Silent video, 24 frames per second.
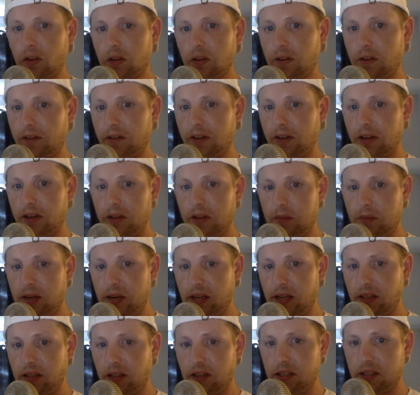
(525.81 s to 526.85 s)
They're fighting the
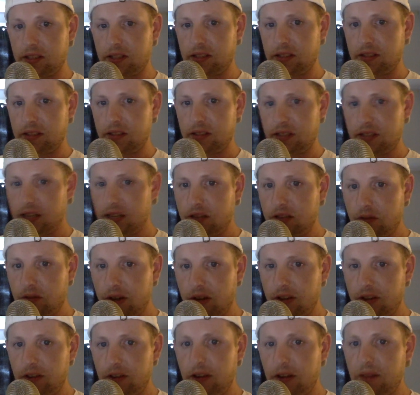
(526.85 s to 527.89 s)
bad guys. It says it right
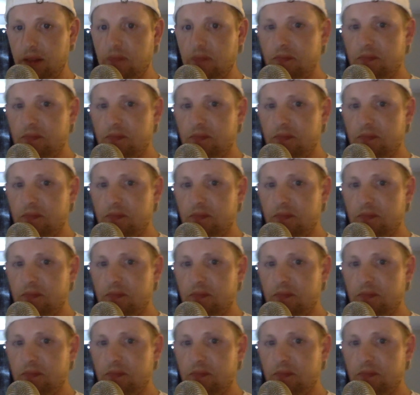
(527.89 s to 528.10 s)
in their name.